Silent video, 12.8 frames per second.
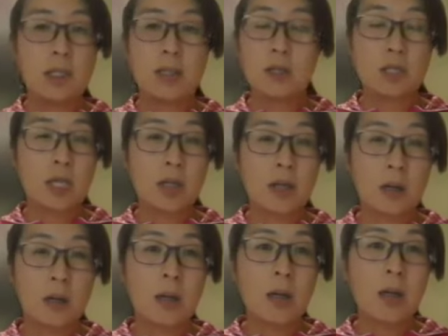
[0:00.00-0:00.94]
English at
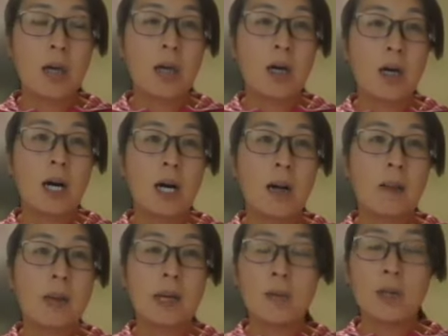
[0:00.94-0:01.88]
all.
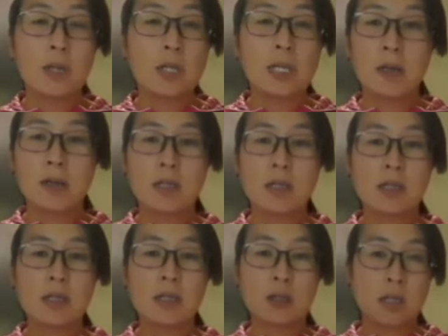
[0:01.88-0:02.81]
Um, everything was
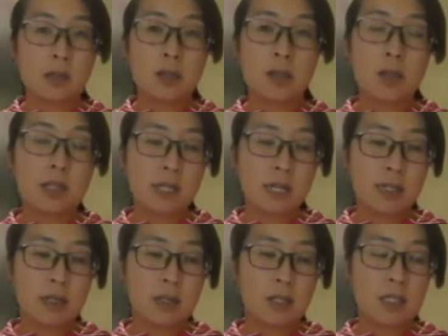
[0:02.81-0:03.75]
translated to the
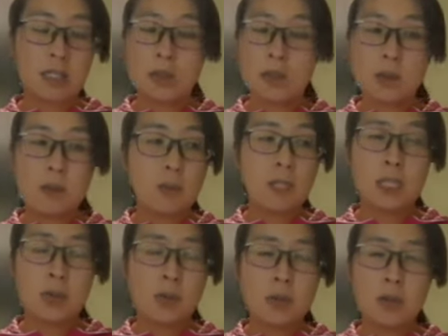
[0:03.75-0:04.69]
gesture and she was
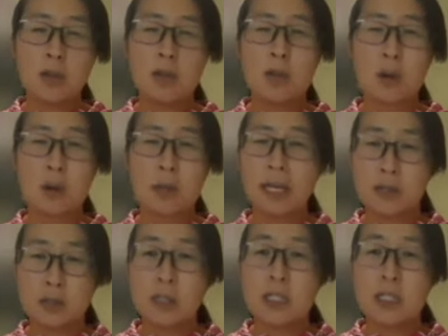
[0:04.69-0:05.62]
really withdrawn.
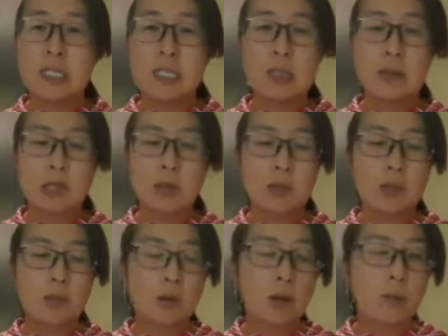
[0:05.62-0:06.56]
I could see she was
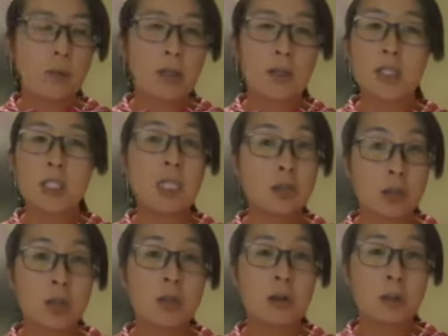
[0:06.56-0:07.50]
withdrawn because she
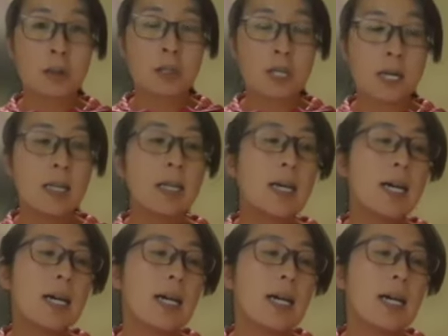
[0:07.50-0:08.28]
couldn't communicate.